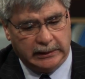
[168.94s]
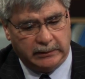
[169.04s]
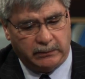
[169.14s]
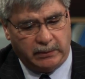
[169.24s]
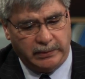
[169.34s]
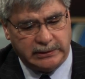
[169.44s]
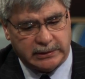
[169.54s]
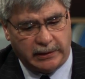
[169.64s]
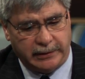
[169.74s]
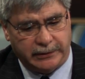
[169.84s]
what we
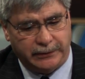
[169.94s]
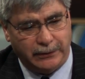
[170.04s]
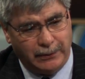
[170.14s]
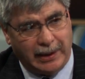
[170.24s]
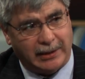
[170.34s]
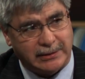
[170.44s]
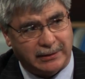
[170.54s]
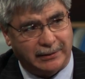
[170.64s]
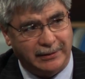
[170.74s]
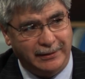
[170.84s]
started to do
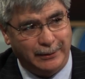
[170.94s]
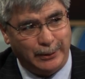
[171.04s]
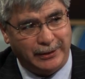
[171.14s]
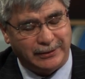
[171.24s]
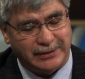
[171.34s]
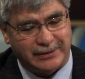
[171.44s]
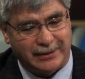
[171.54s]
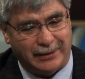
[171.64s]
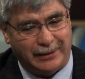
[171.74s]
actually is